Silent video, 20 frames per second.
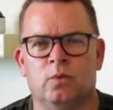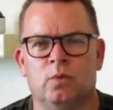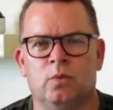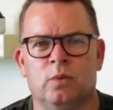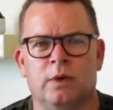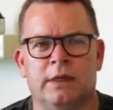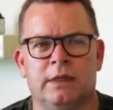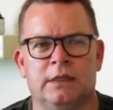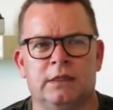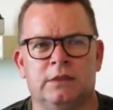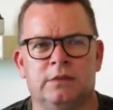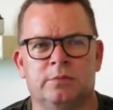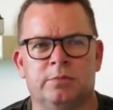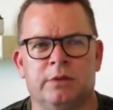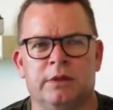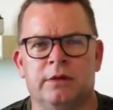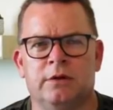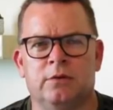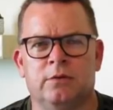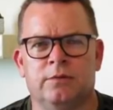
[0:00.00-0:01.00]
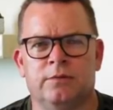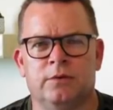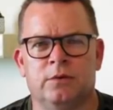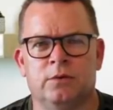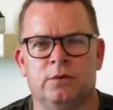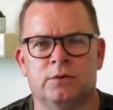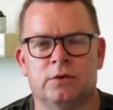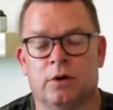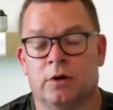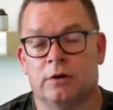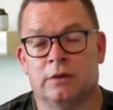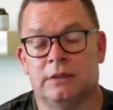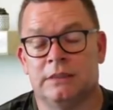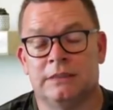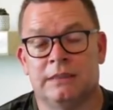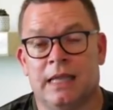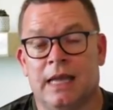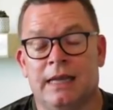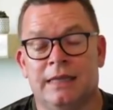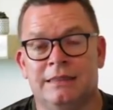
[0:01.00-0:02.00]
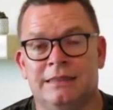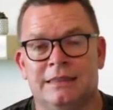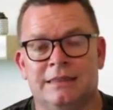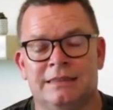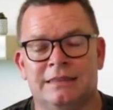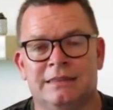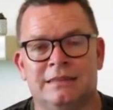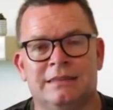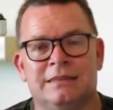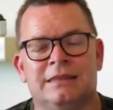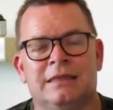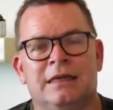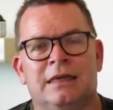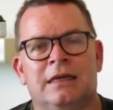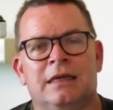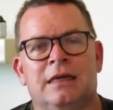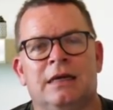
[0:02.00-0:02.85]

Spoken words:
what his political views are. At least I didn't.